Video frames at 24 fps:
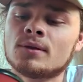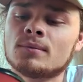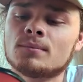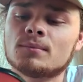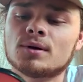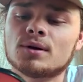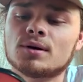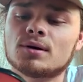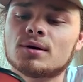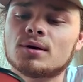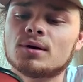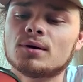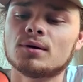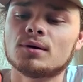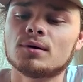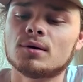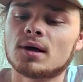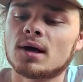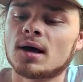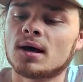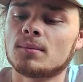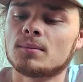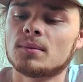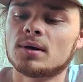But dude,
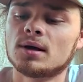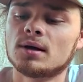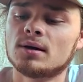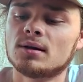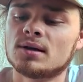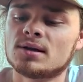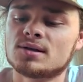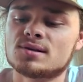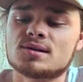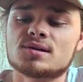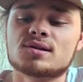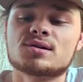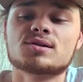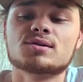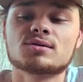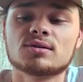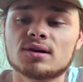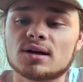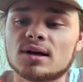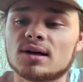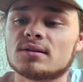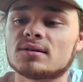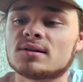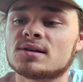I mean, this is slick.